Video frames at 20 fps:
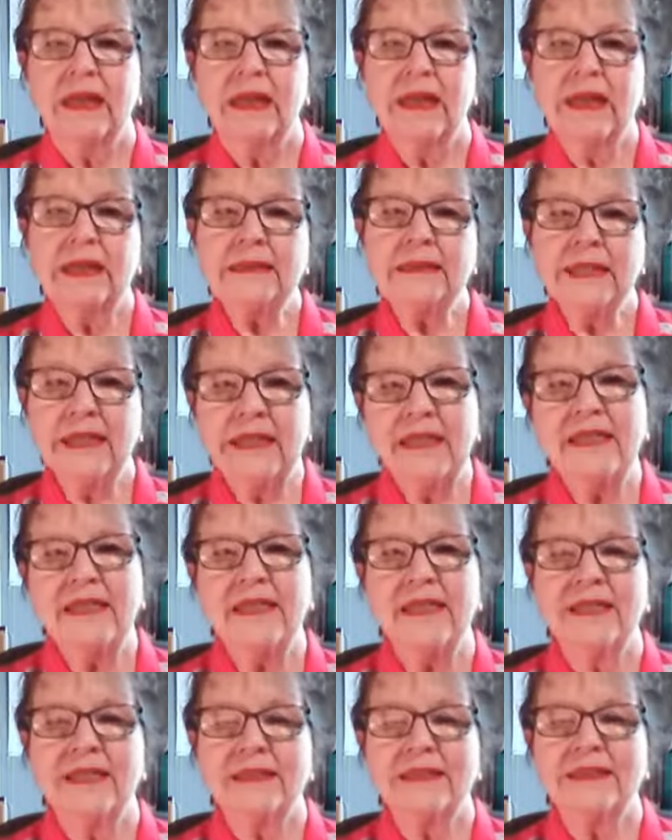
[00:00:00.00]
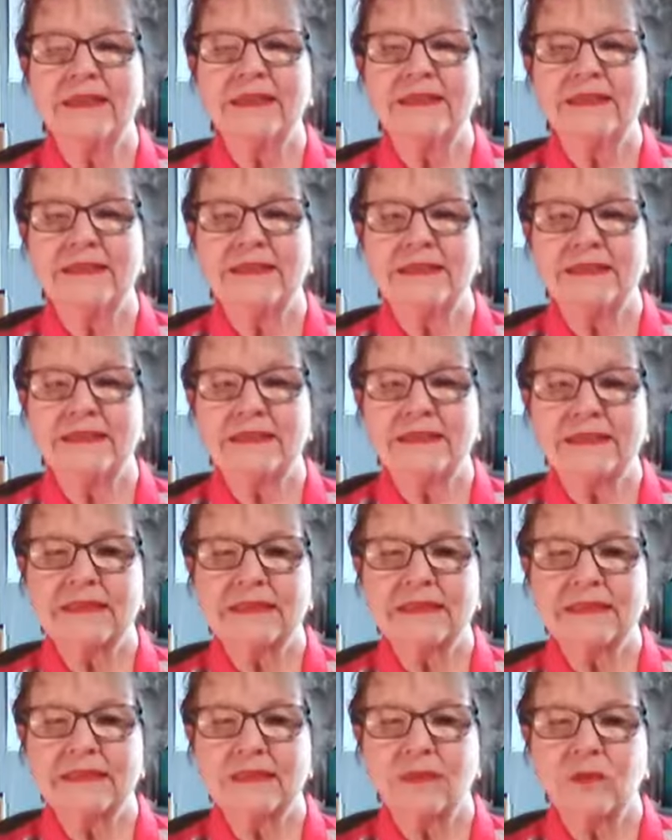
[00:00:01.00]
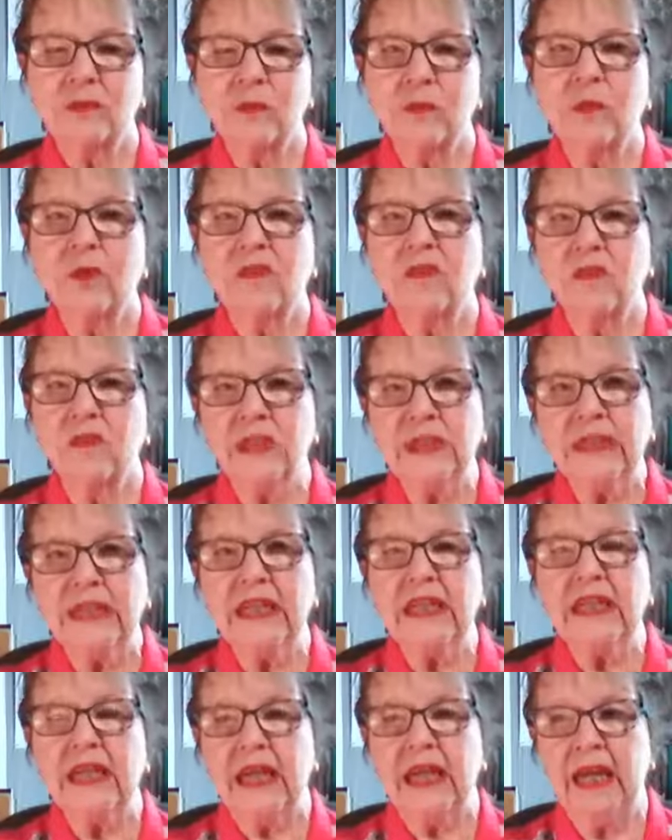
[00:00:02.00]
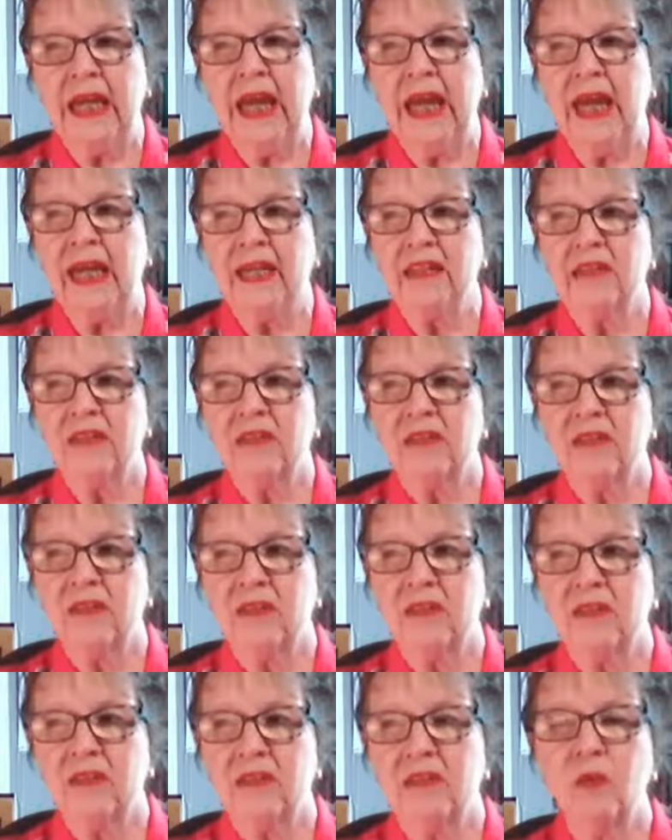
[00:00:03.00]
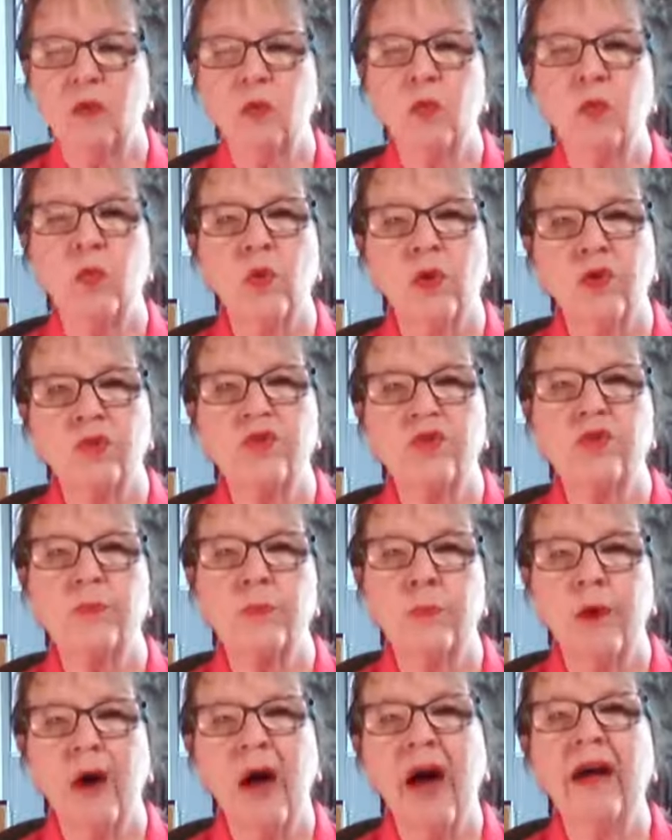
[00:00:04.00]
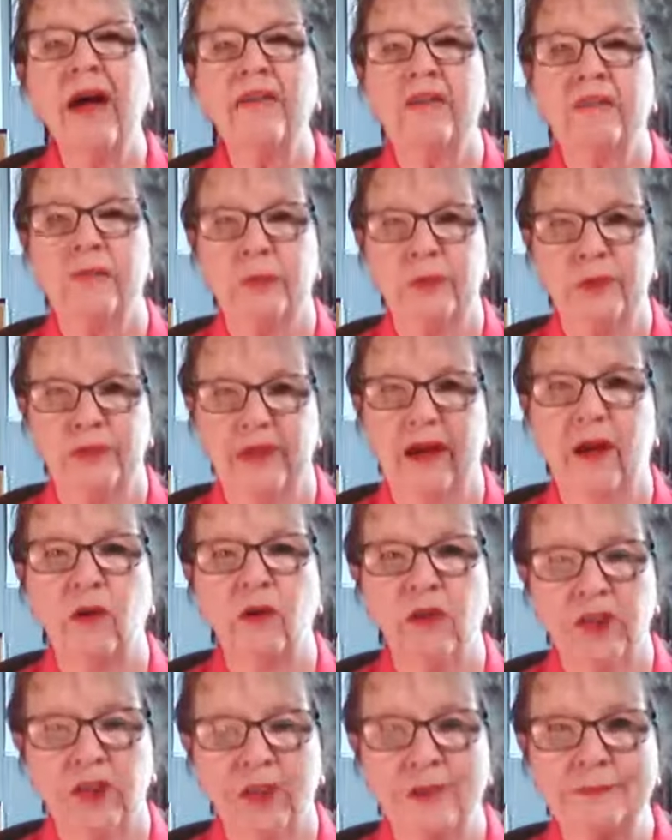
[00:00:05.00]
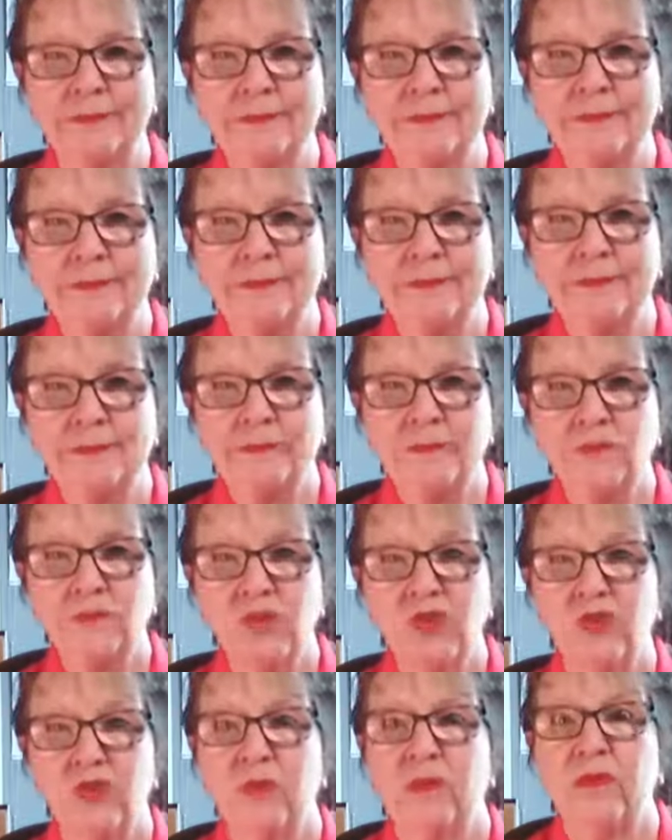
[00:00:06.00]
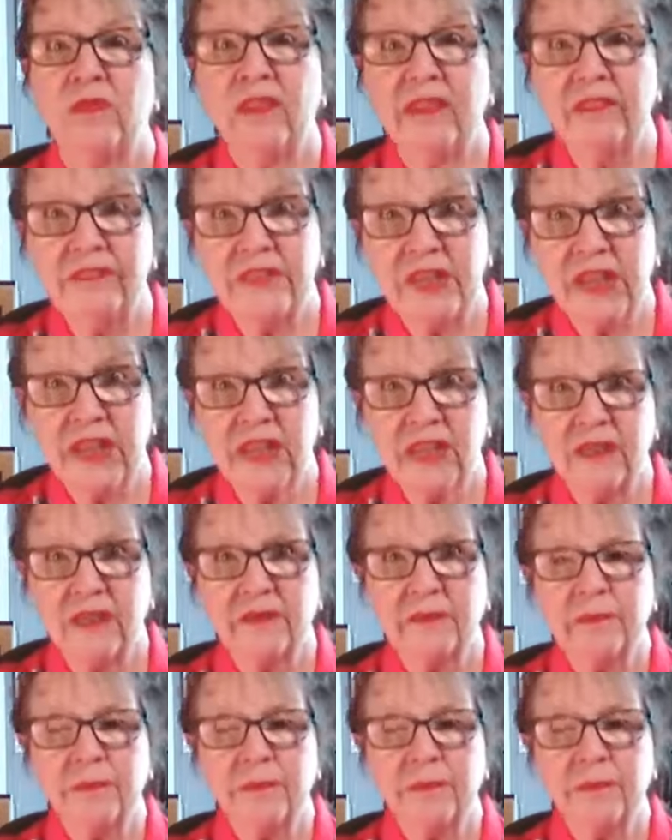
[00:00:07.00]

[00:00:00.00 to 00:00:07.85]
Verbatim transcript: Elaina was looking at the worst possible outcome. She was living it.